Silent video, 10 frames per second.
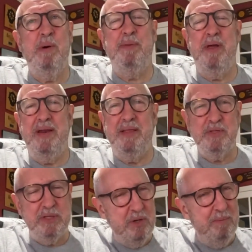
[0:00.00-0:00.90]
planning. It
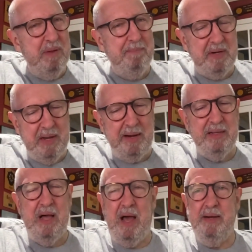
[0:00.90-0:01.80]
was a little bit, but not a
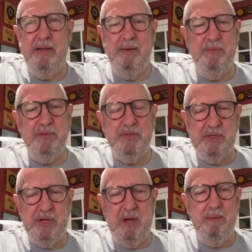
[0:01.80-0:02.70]
lot. It
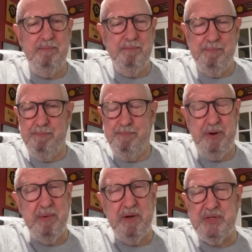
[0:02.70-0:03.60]
was
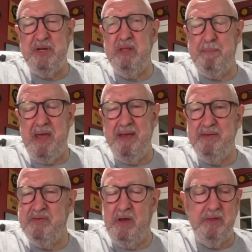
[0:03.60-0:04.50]
pretty much seat of the
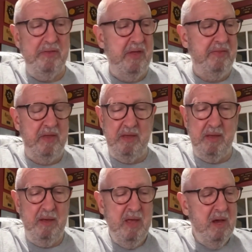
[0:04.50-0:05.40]
pants, other than
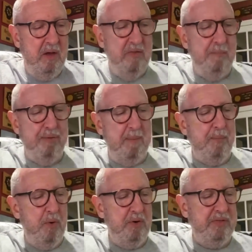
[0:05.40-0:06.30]
the
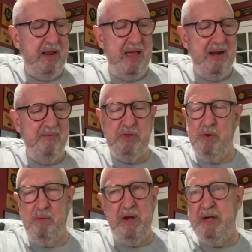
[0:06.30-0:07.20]
prep work that I had
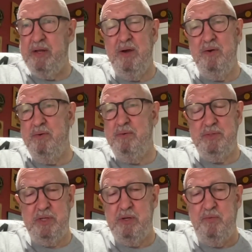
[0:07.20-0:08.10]
everything all ready to
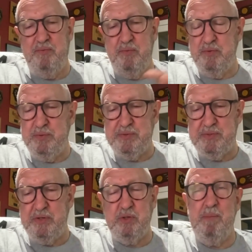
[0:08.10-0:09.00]
go through
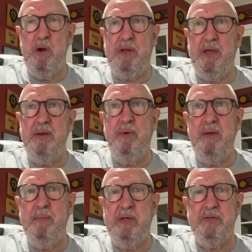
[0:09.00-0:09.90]
Central America
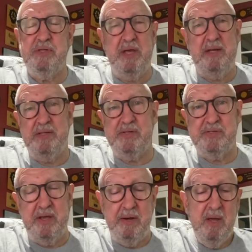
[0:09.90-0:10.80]
anyway. Because again, as I
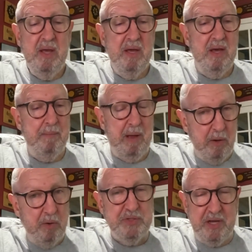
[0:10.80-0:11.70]
said, my
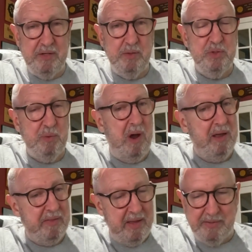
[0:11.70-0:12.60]
goal is to get to
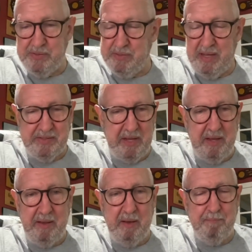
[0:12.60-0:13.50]
Ushuaia. That's
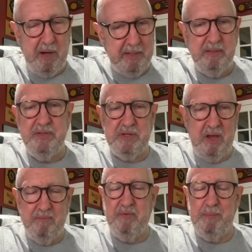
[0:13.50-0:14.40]
a bucket list item for